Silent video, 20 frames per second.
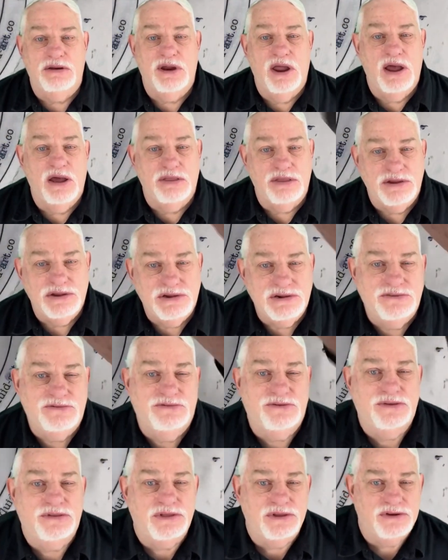now. This is
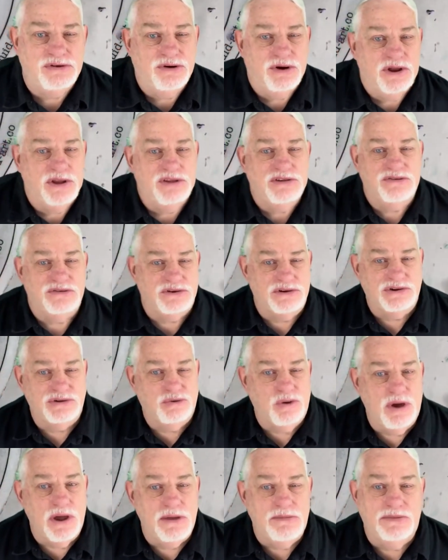for the transfer
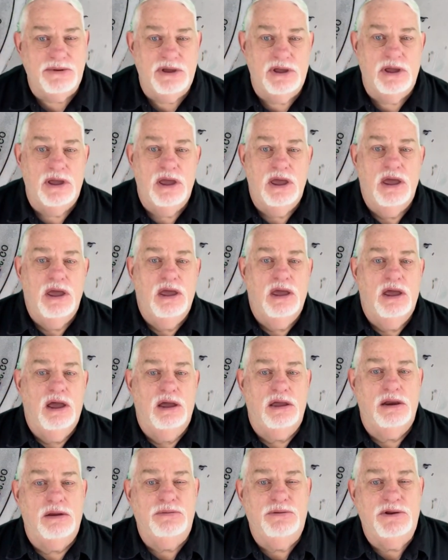swipe.
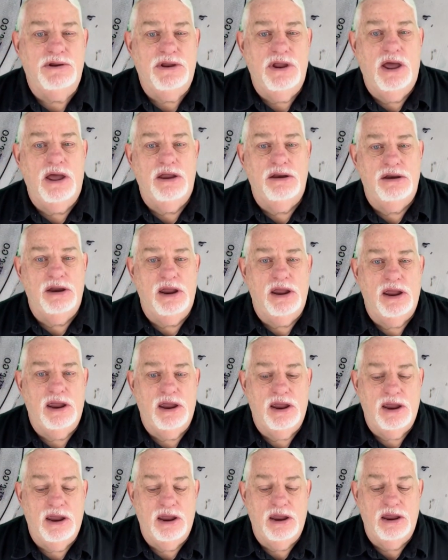I'm going to put down
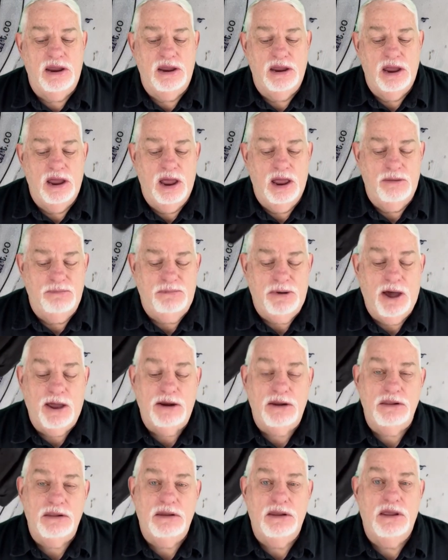a
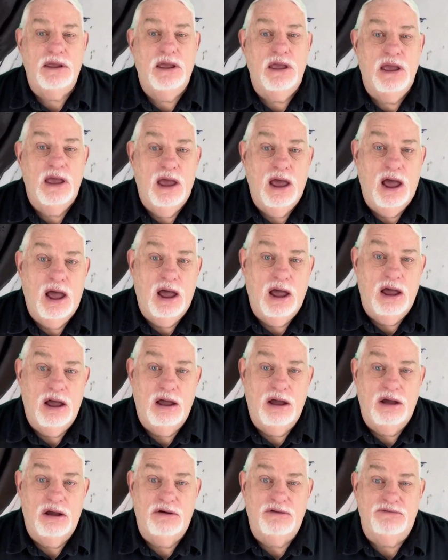puddle
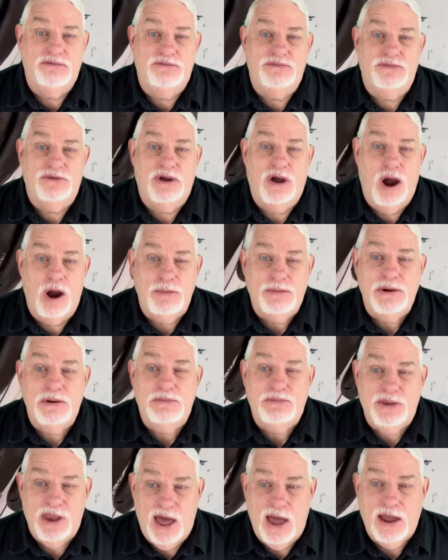of carbon
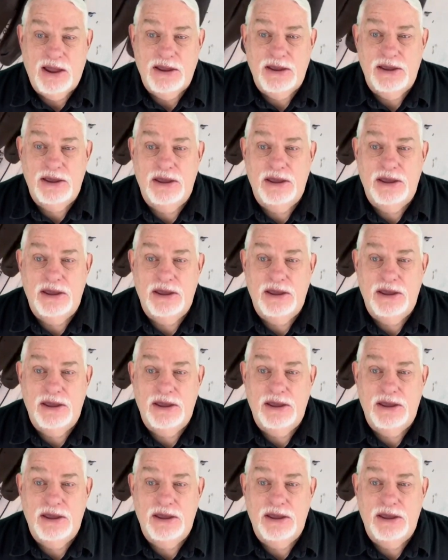black